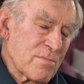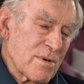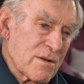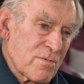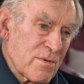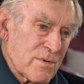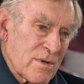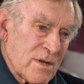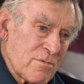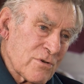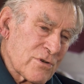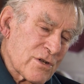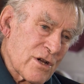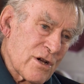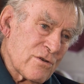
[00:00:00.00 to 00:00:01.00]
but he
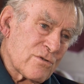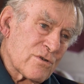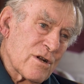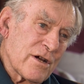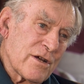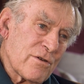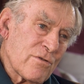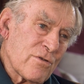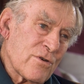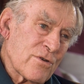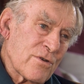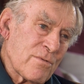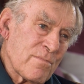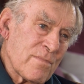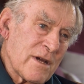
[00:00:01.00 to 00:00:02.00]
was coach later
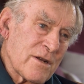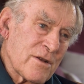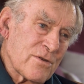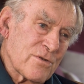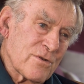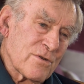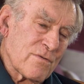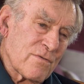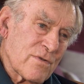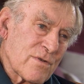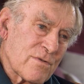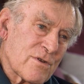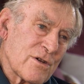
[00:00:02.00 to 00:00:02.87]
on and manager of